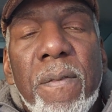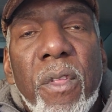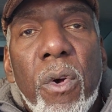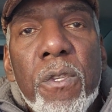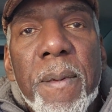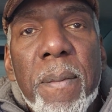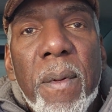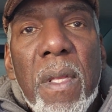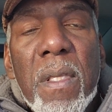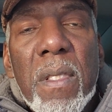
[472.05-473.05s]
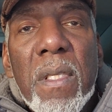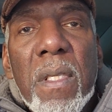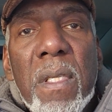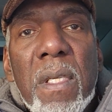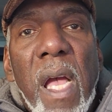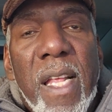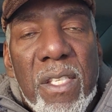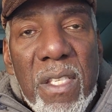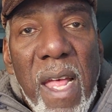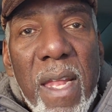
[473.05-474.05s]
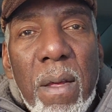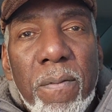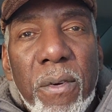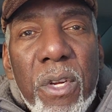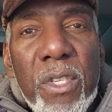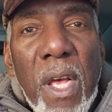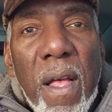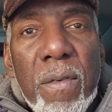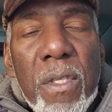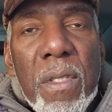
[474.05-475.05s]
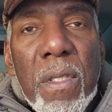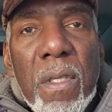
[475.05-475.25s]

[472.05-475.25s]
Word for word: for those people and stand up for yourselves.